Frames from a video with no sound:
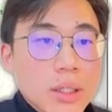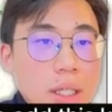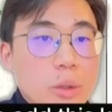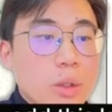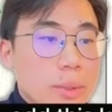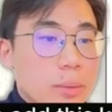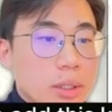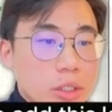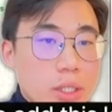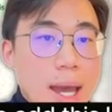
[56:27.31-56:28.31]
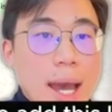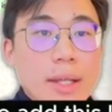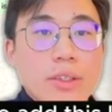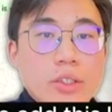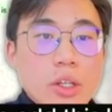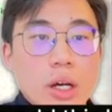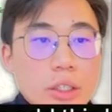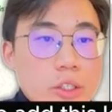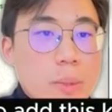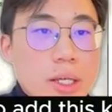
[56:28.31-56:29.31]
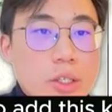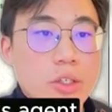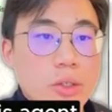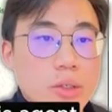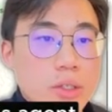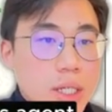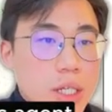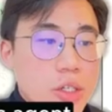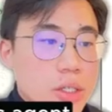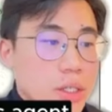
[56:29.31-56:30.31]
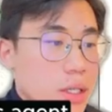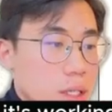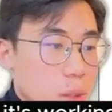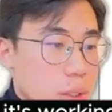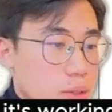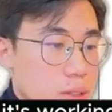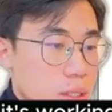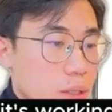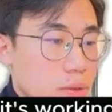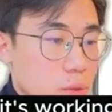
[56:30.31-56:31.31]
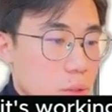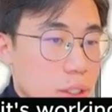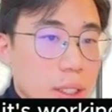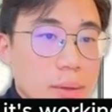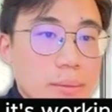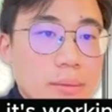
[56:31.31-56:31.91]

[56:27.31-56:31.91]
and then we'll be able to add this knowledge base to this agent, and we can see if it's working.